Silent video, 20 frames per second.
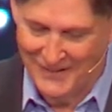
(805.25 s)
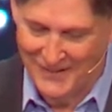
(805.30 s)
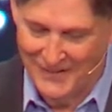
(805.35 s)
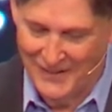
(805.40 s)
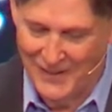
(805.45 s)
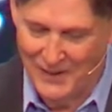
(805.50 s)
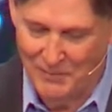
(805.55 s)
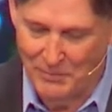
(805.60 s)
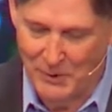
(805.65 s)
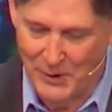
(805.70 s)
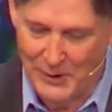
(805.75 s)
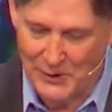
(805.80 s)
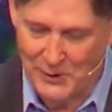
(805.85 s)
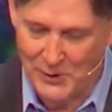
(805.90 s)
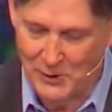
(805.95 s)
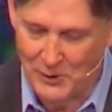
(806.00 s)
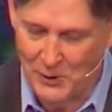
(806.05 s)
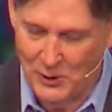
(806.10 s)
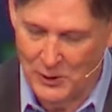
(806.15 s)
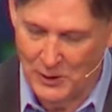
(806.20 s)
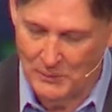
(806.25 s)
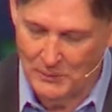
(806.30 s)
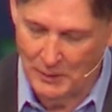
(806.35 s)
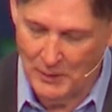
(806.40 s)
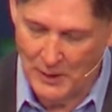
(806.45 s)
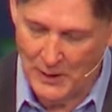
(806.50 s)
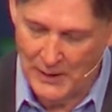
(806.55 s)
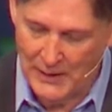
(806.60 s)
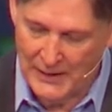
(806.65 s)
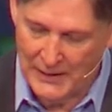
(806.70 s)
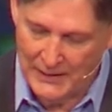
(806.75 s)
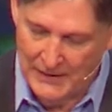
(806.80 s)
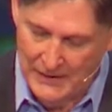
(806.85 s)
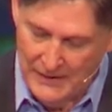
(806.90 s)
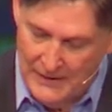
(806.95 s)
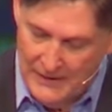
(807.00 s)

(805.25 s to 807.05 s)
Love, bless, do good, and pray.